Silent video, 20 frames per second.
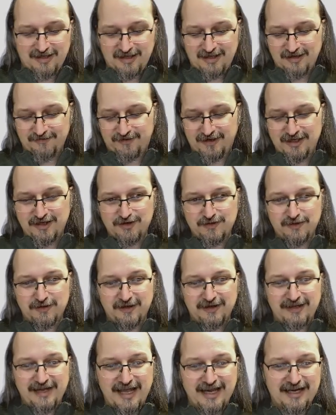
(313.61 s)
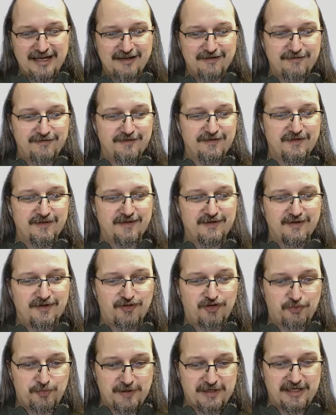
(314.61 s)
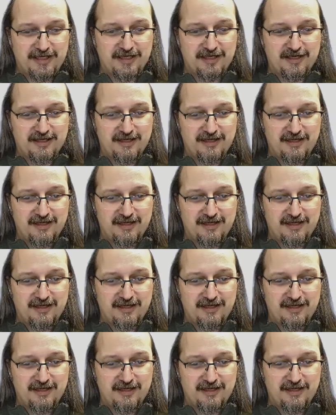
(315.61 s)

if I do negative speed,